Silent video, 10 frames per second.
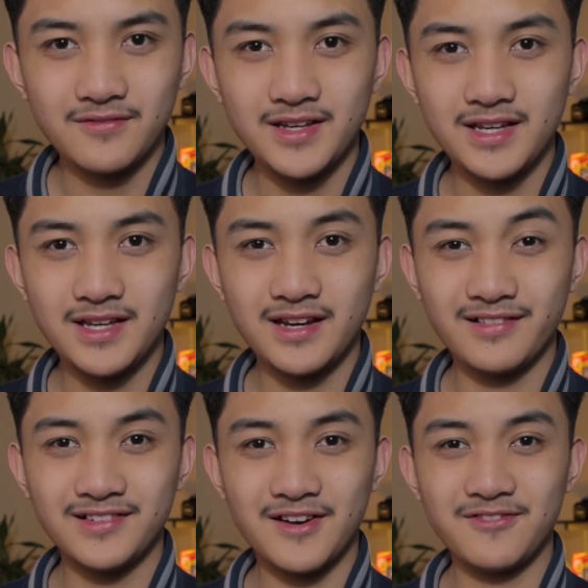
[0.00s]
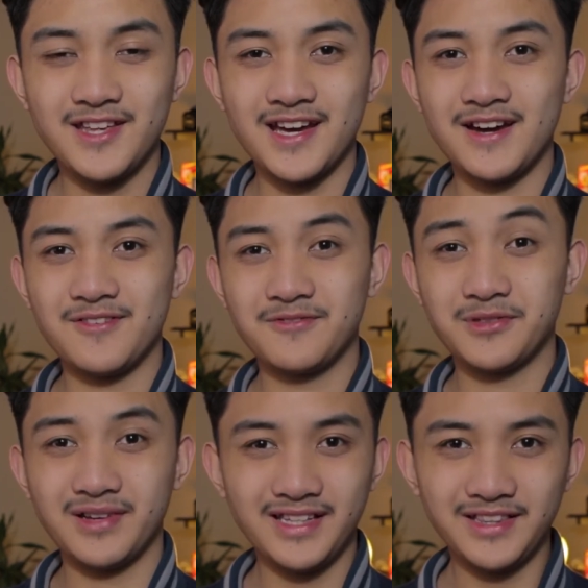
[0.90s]
We roughly
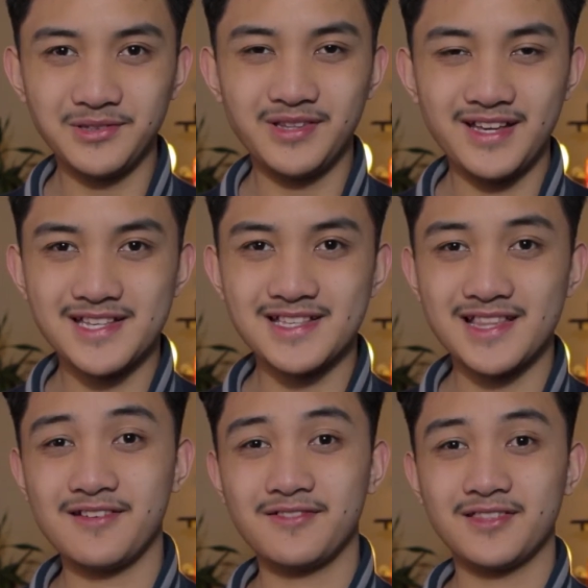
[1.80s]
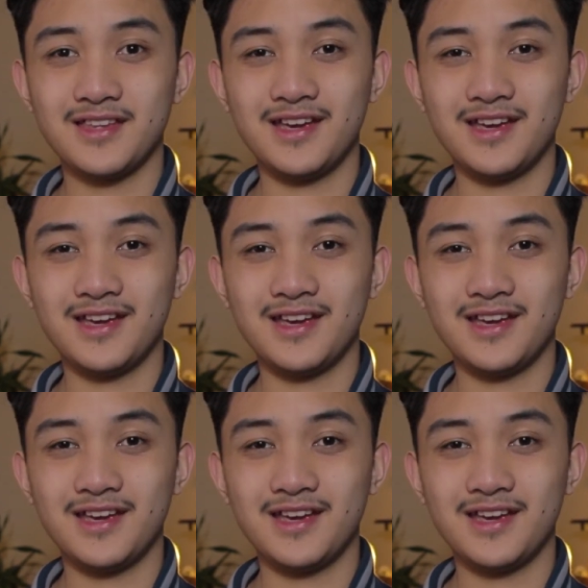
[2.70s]
have 22 days left,